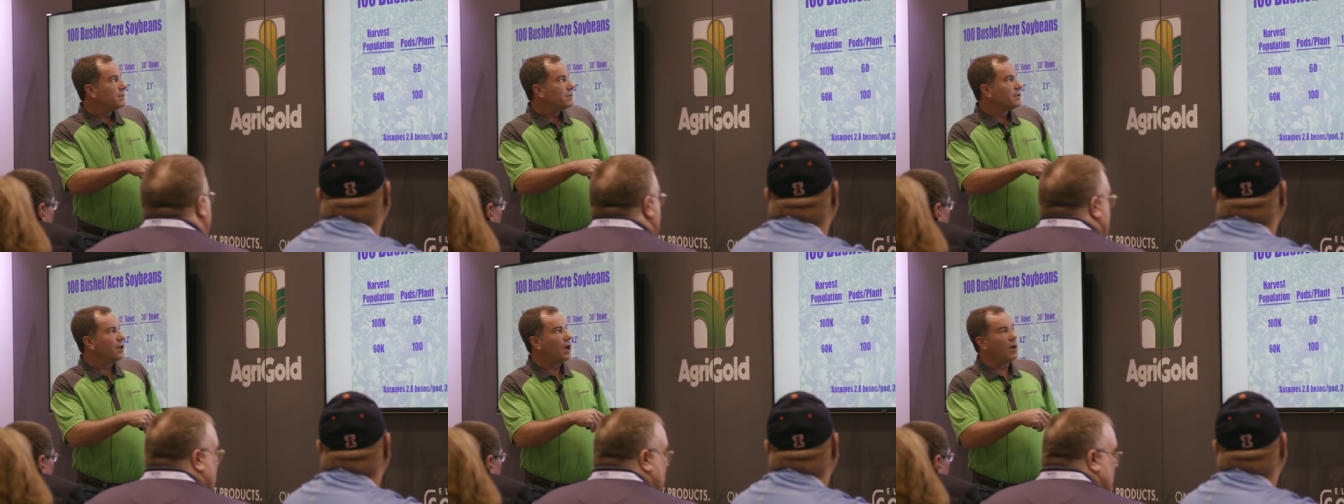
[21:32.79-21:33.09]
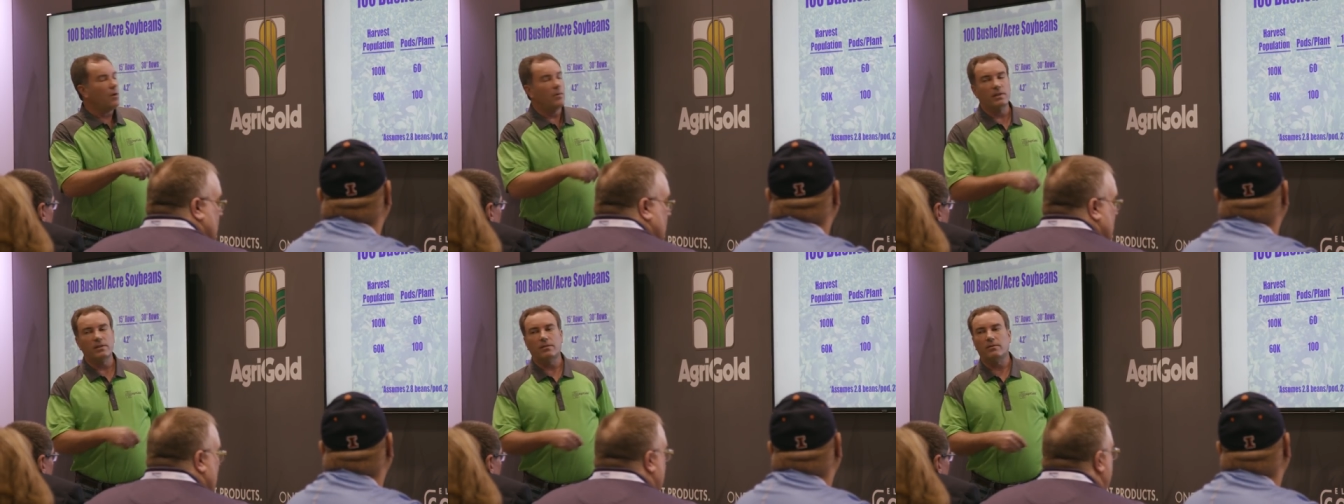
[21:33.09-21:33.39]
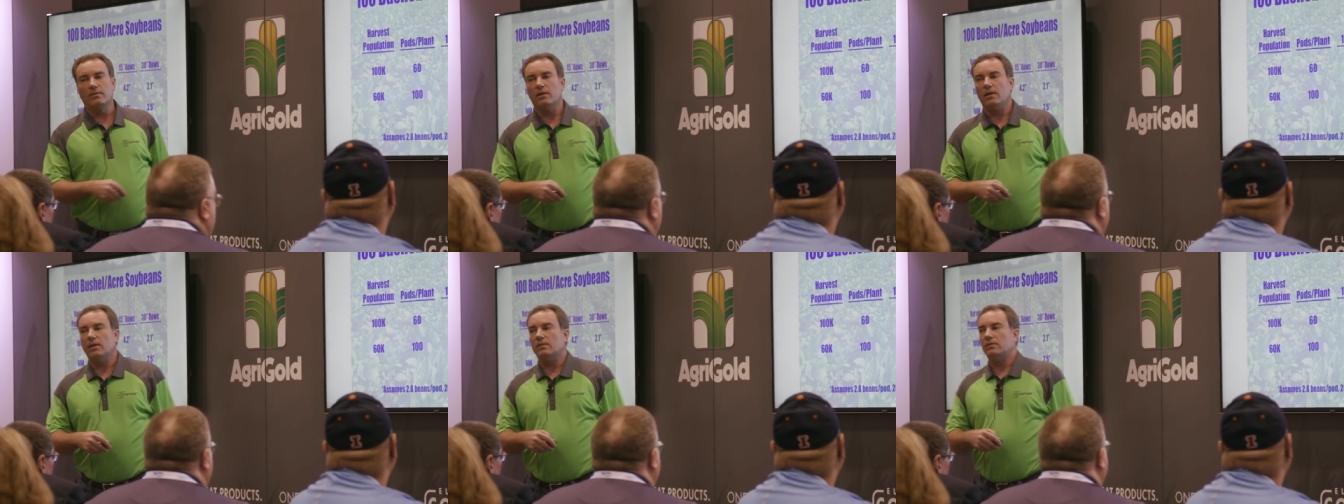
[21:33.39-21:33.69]
So when
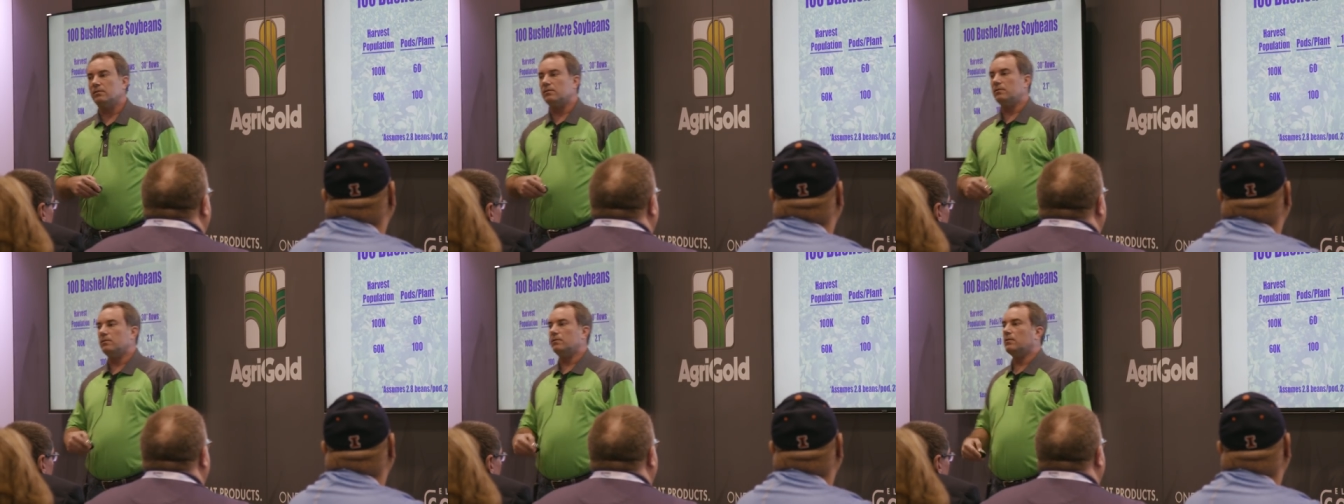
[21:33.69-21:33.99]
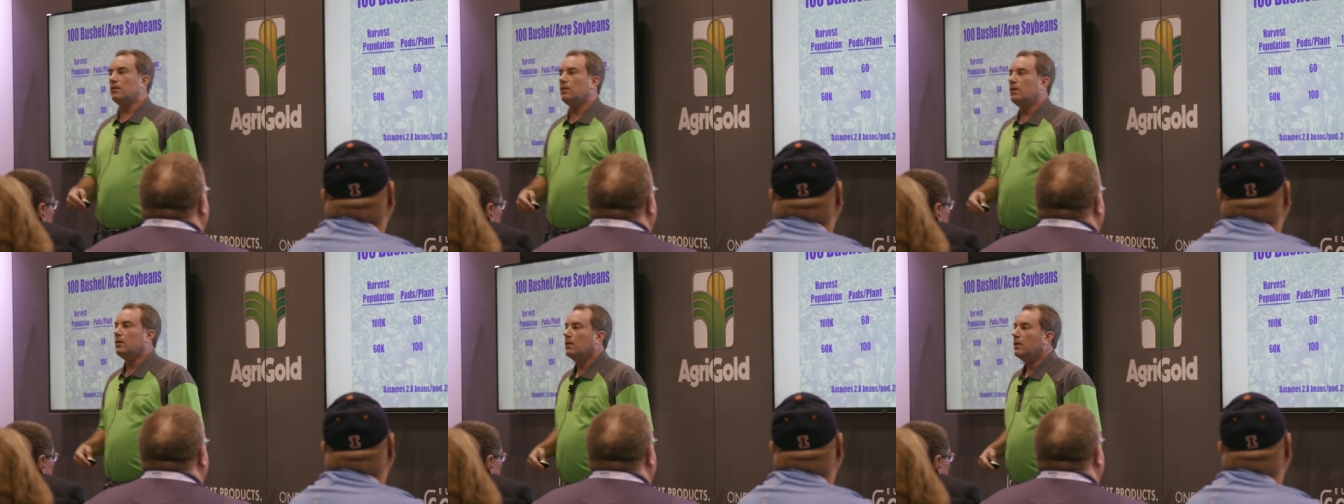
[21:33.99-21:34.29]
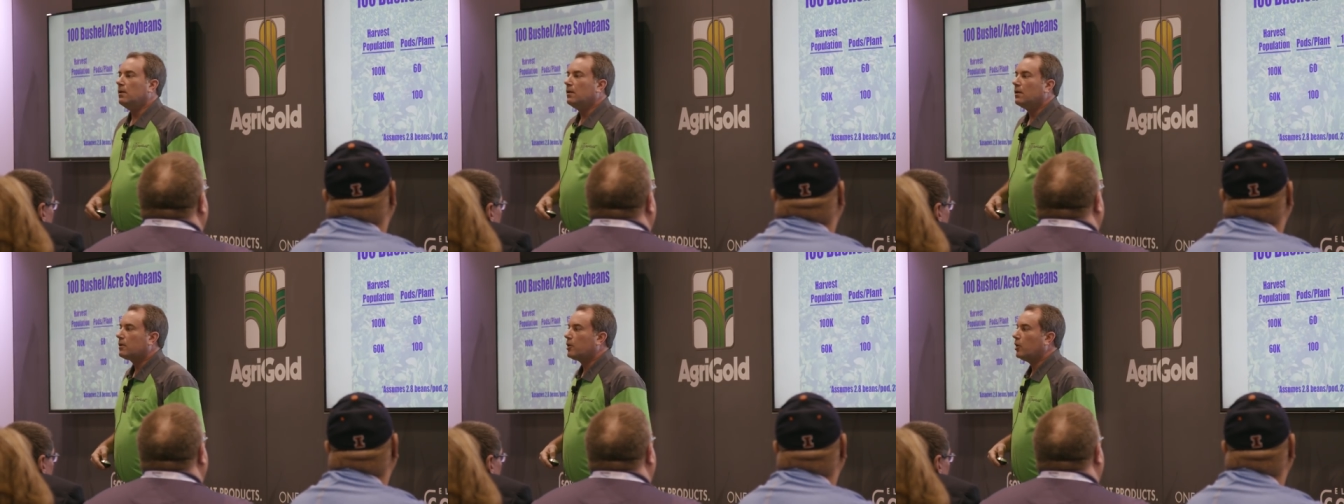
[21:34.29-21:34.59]
Chris
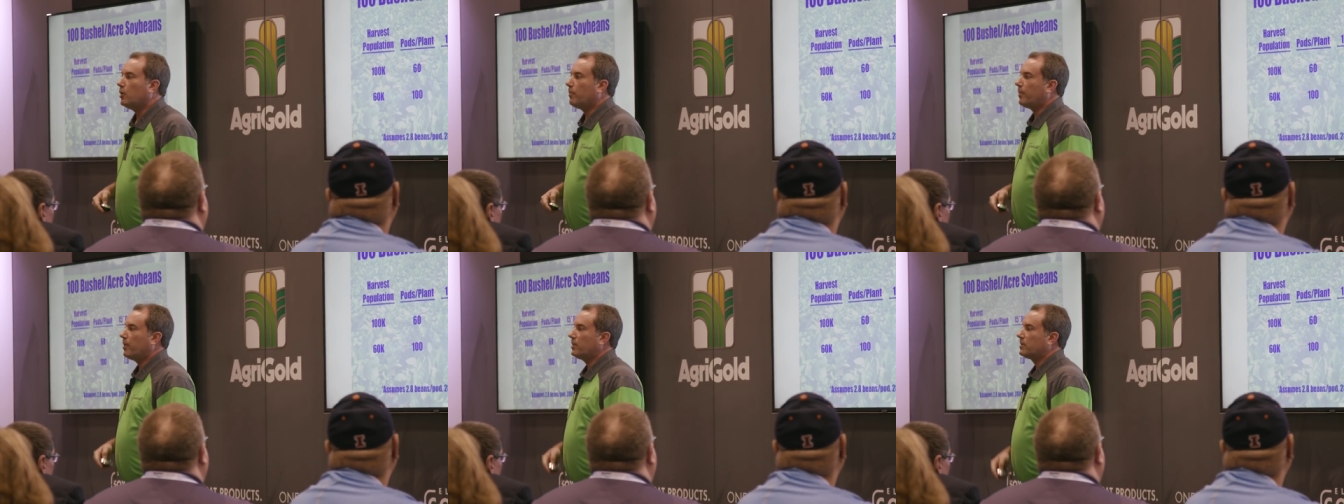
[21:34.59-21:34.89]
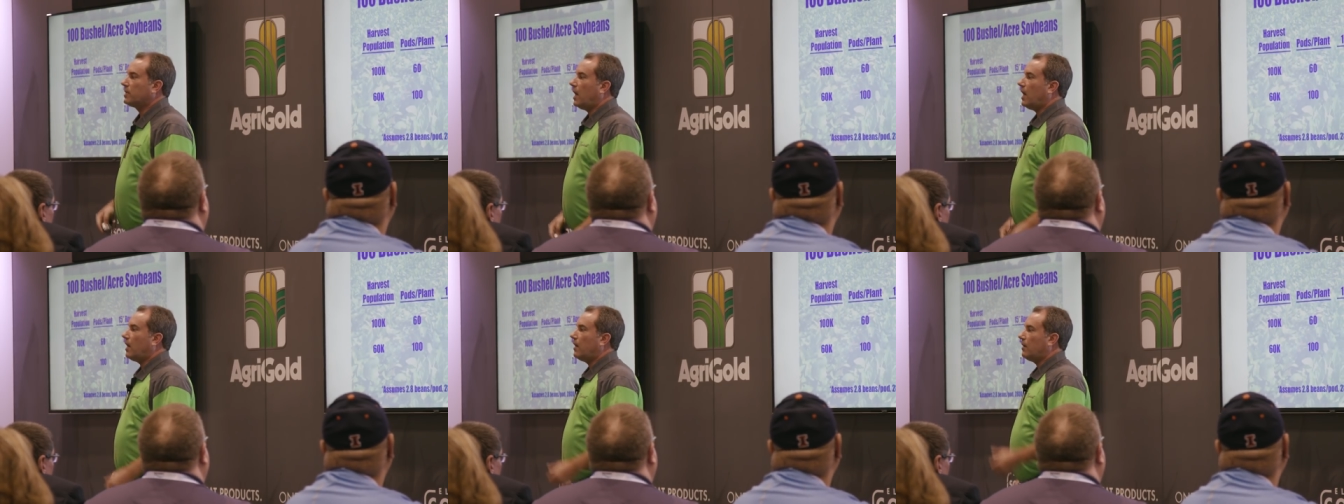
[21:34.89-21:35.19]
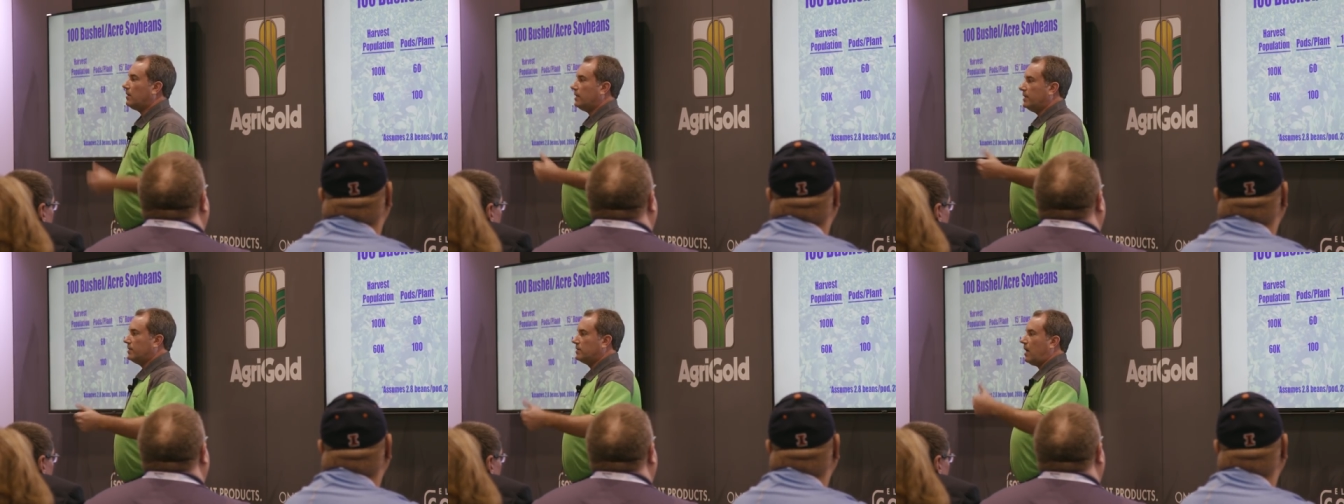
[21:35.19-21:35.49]
Cooper
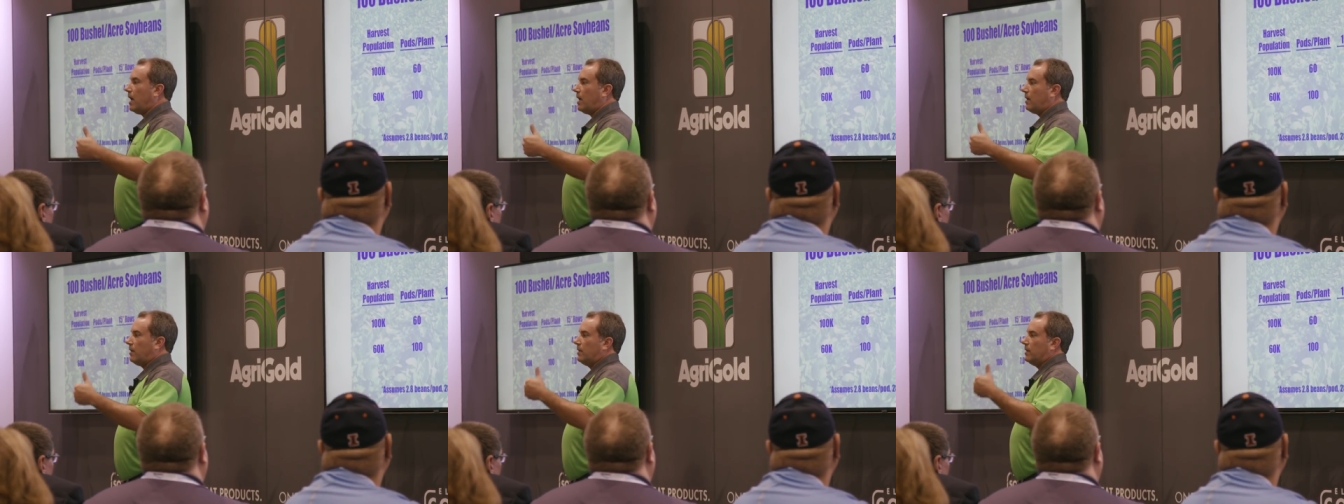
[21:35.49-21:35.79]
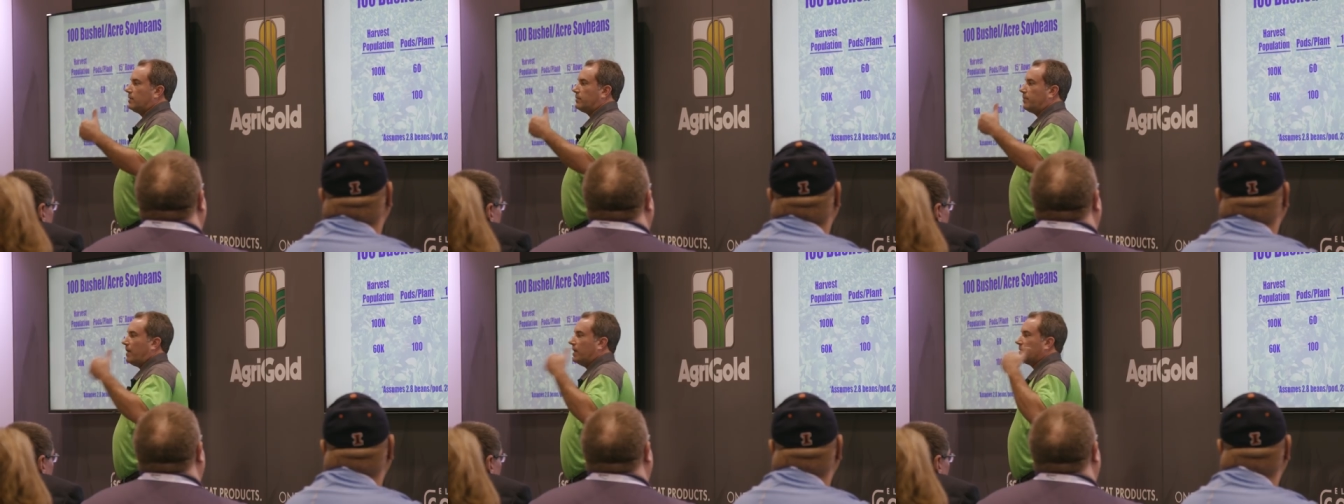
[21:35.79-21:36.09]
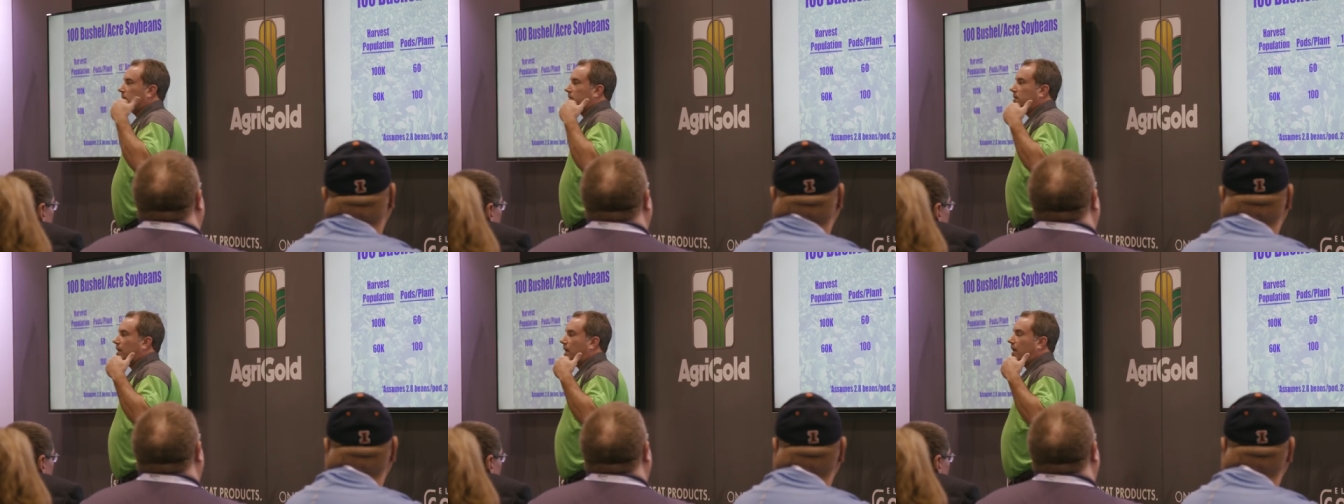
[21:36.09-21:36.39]
entitled this
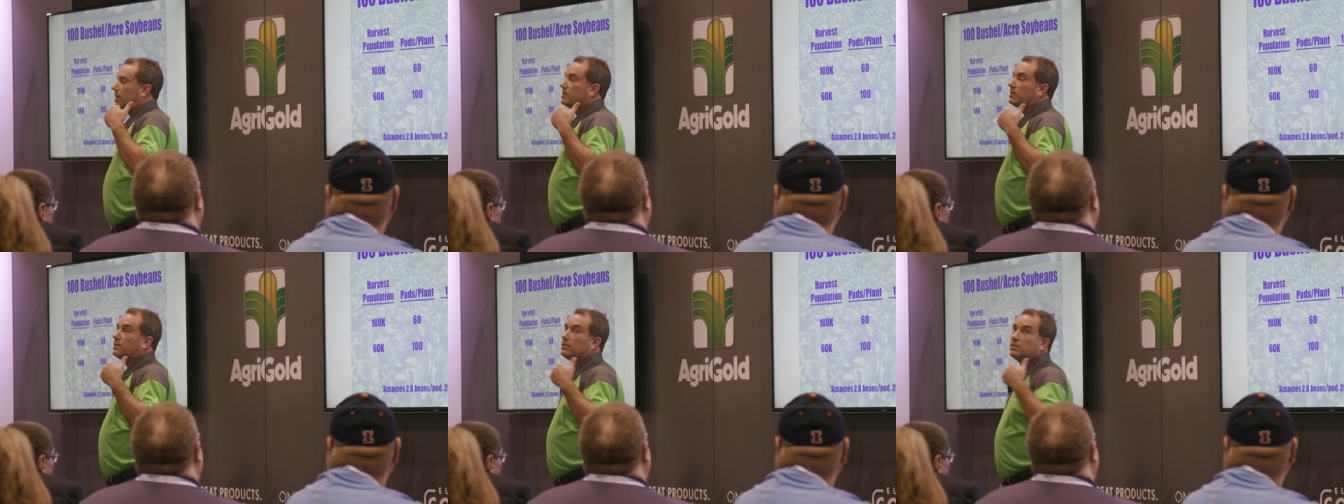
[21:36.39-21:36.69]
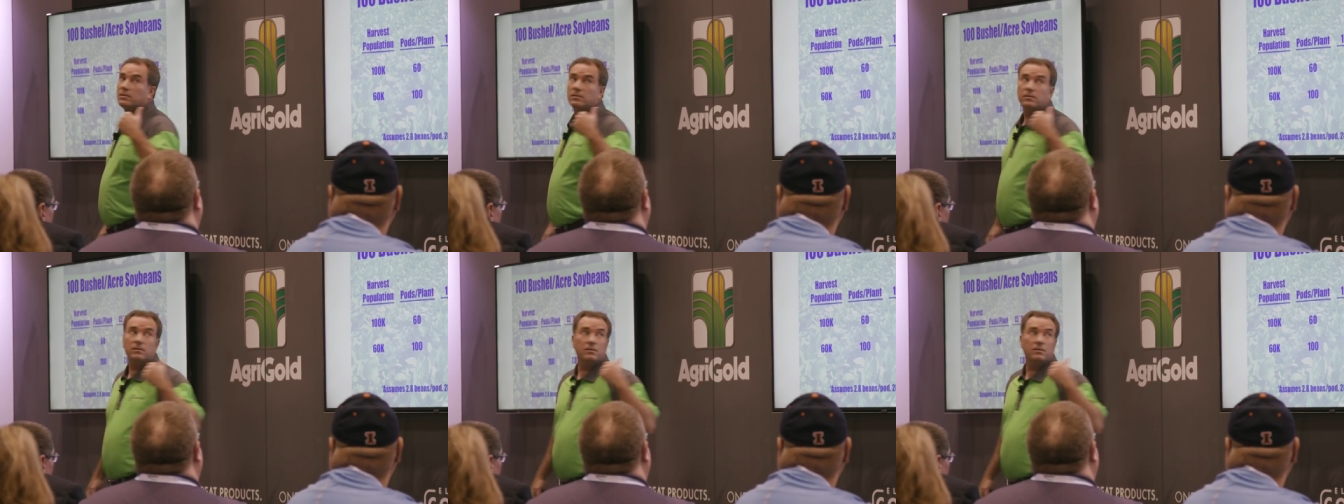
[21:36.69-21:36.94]
presentation,